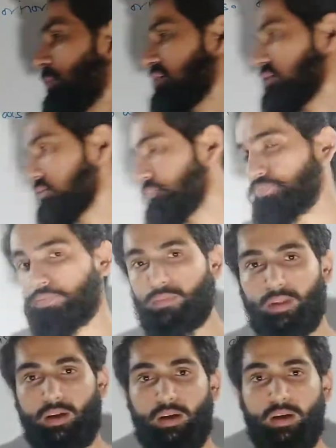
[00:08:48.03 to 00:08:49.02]
basis.
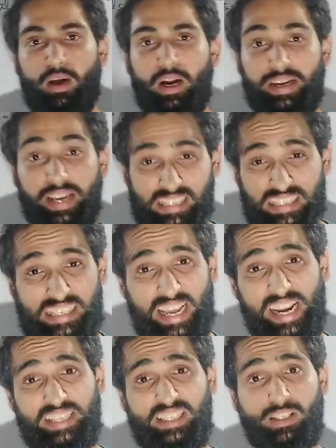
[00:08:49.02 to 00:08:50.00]
Does
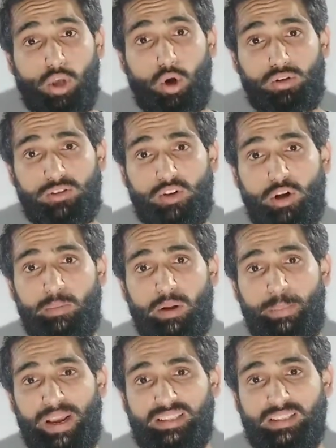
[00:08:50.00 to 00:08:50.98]
there exist
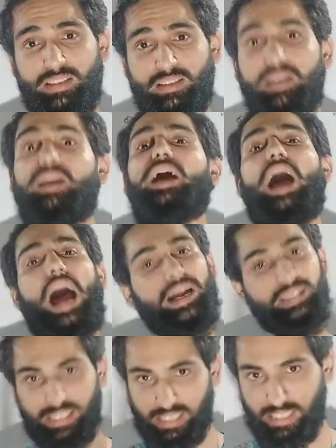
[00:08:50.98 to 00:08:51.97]
orthonormal basis?
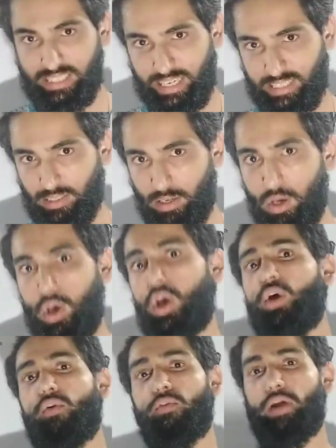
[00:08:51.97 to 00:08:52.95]
Answer is yes.
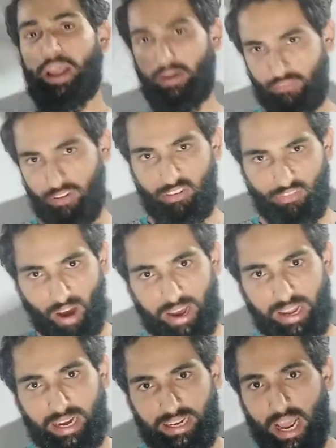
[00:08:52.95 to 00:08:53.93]
For every
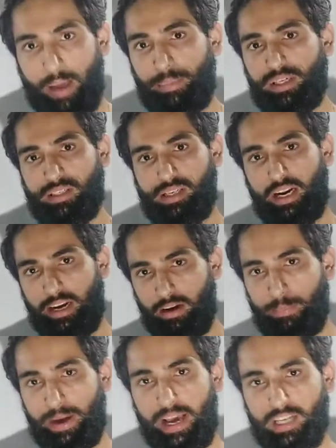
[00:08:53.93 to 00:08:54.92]
finite dimensional inner
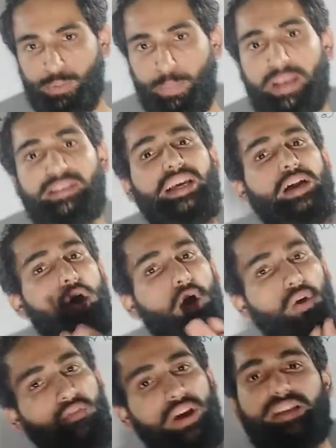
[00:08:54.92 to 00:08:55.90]
product space, there
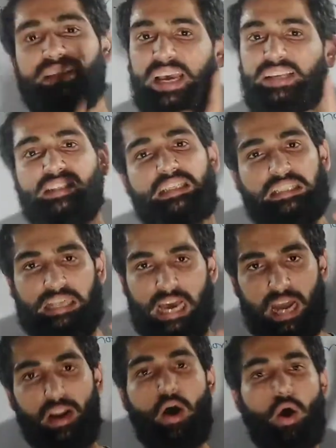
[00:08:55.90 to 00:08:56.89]
always exists
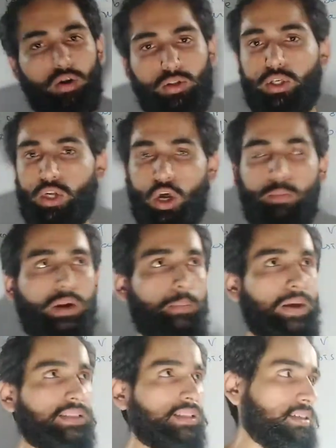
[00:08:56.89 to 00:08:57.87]
an orthonormal
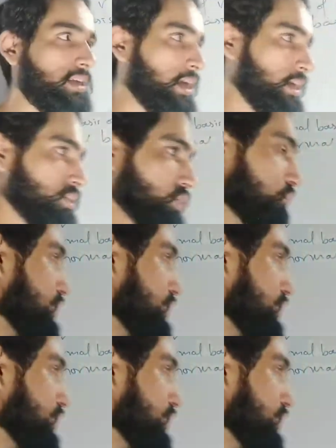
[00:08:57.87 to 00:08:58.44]
basis. So